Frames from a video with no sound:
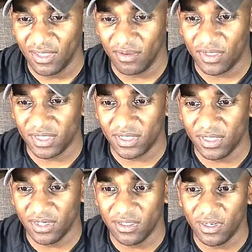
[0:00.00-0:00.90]
Yeah, because at
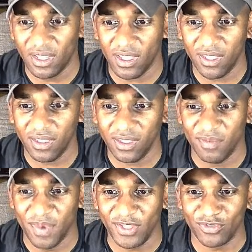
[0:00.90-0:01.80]
the end of the day,
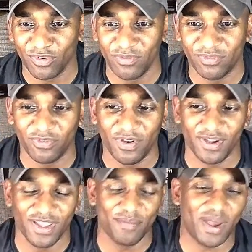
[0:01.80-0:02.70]
it makes room
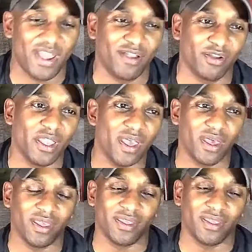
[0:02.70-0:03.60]
for in my hangar.
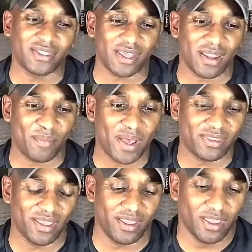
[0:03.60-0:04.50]
Yeah, and that's kind of
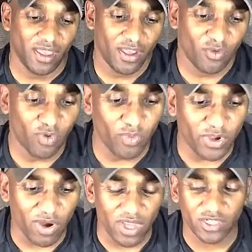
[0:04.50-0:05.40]
my thing. When
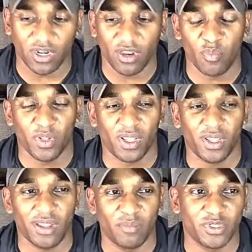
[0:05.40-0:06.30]
we crash an
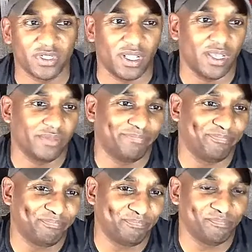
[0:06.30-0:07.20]
airplane, I'm just like,
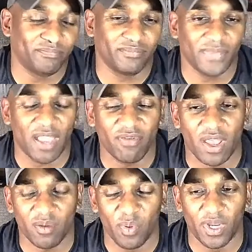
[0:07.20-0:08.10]
I've
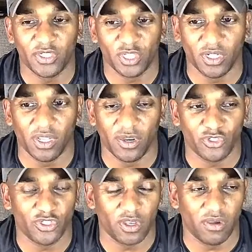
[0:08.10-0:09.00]
got a bunch in
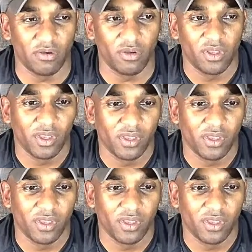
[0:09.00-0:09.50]
there, so